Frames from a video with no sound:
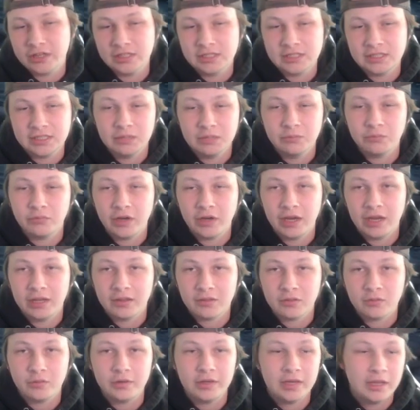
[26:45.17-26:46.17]
this team for
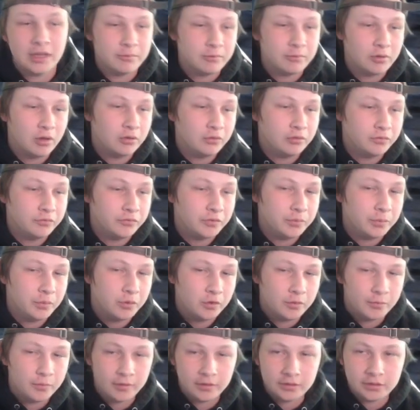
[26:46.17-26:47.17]
Ant, so he named all of the
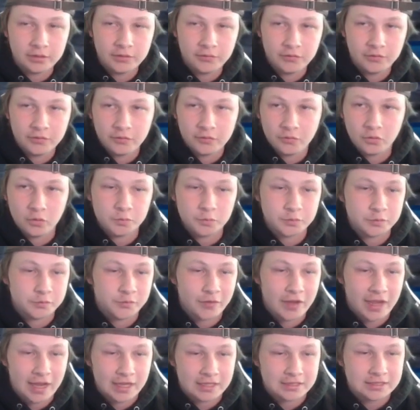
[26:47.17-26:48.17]
Pokemon different forms of
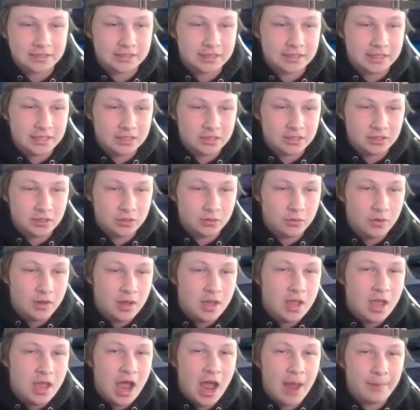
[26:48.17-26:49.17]
hacks that they can do.
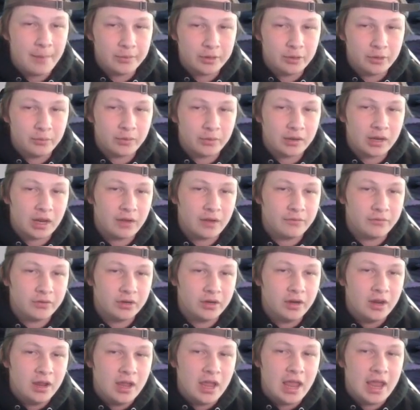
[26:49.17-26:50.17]
I'm going to
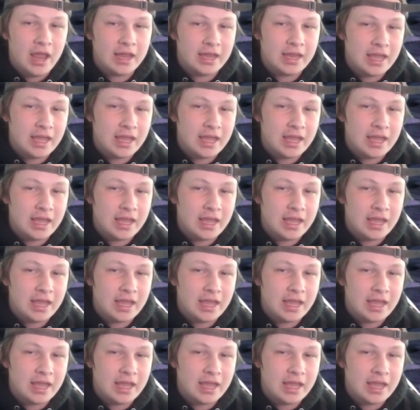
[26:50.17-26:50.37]
recover in